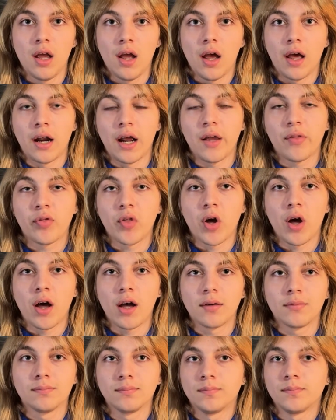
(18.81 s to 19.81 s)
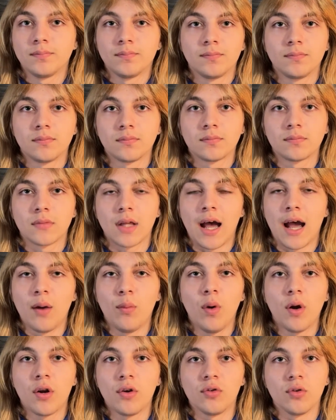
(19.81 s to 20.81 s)
And I thought, I
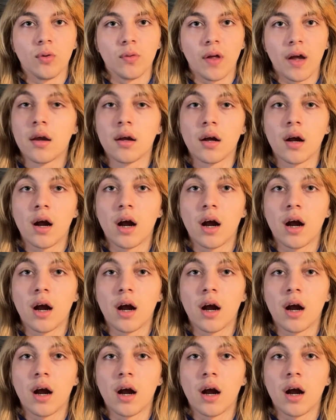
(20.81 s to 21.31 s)
want to do that.